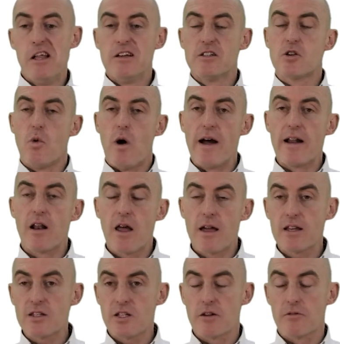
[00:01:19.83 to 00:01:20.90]
So what I'd
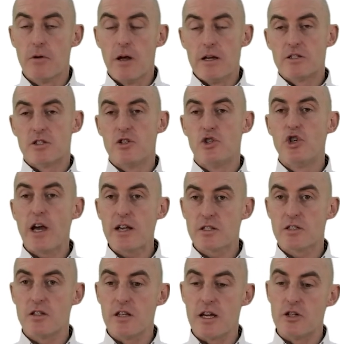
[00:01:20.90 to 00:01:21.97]
like to
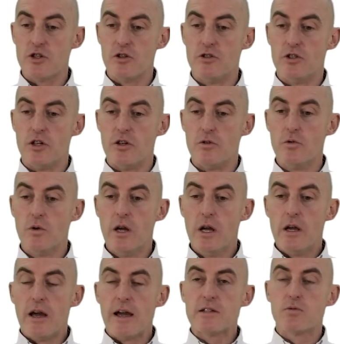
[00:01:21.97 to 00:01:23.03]
suggest that they should do
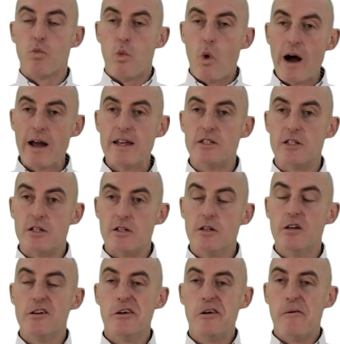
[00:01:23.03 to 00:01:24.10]
is make
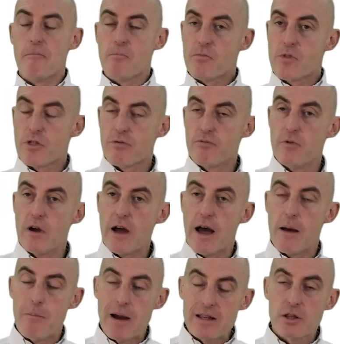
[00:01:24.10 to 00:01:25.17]

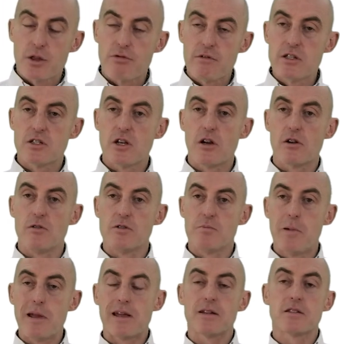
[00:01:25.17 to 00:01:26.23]
the three circles
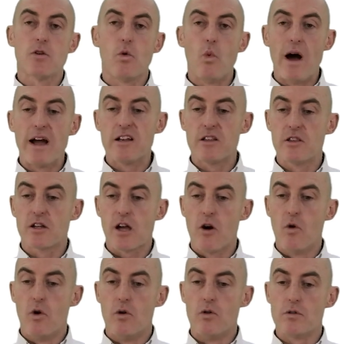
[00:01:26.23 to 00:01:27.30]
bigger to widen the
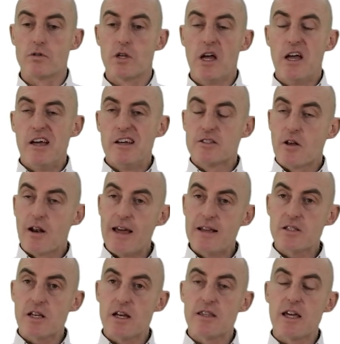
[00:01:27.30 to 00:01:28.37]
cohort. So
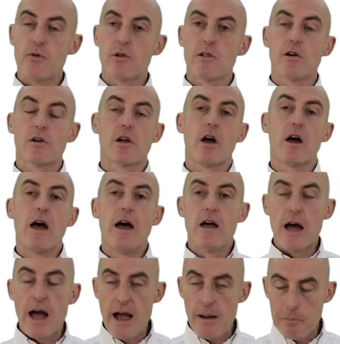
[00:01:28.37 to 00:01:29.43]
let's say they would look at
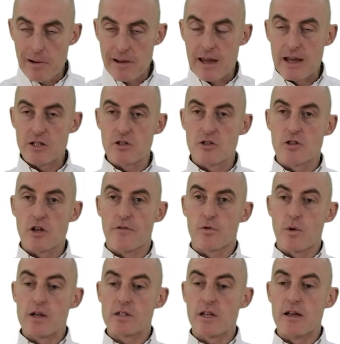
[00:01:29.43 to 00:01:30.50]
application
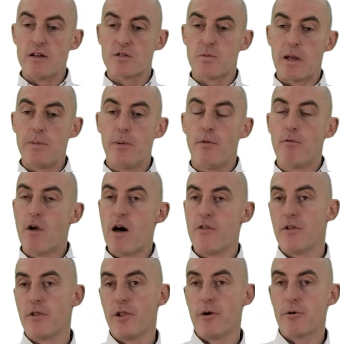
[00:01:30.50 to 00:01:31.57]
software salespeople rather
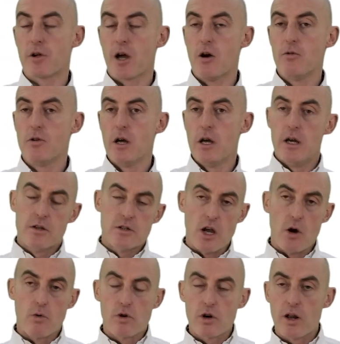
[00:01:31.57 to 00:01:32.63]
than low code.
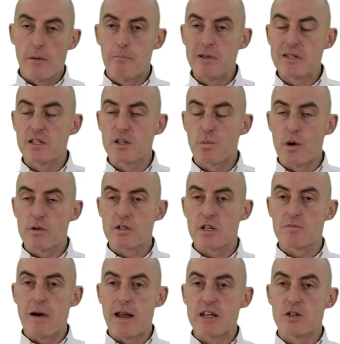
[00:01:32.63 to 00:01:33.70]
So could a business
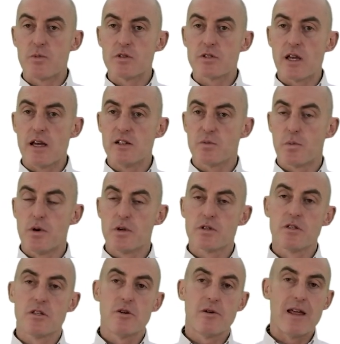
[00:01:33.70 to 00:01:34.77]
process management
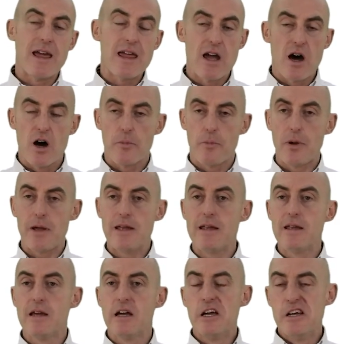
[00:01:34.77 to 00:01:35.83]
salesperson do it?
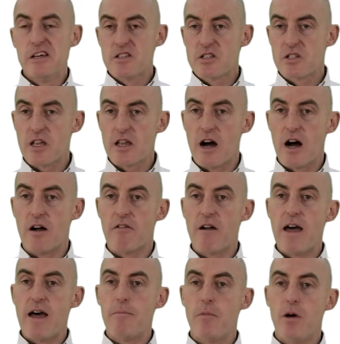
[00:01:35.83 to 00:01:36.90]
ERP,
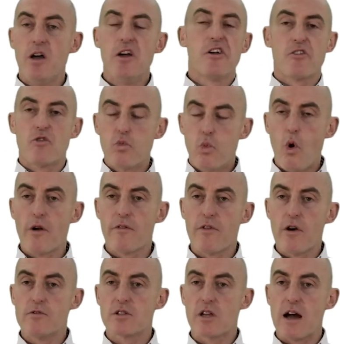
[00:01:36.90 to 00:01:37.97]
CRM, could one of
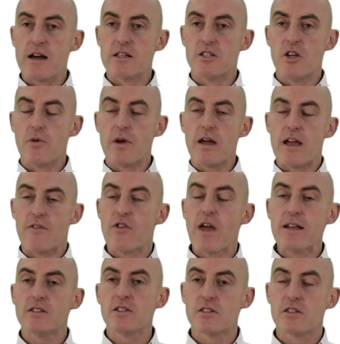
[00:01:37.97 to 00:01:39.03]
those guys do it? If the
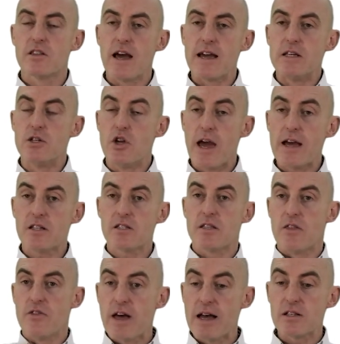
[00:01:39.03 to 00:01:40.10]
answer to that is yes,
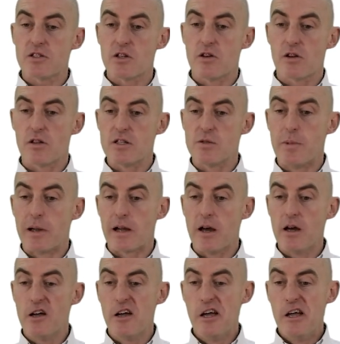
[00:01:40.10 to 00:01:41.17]
then that circle is bigger.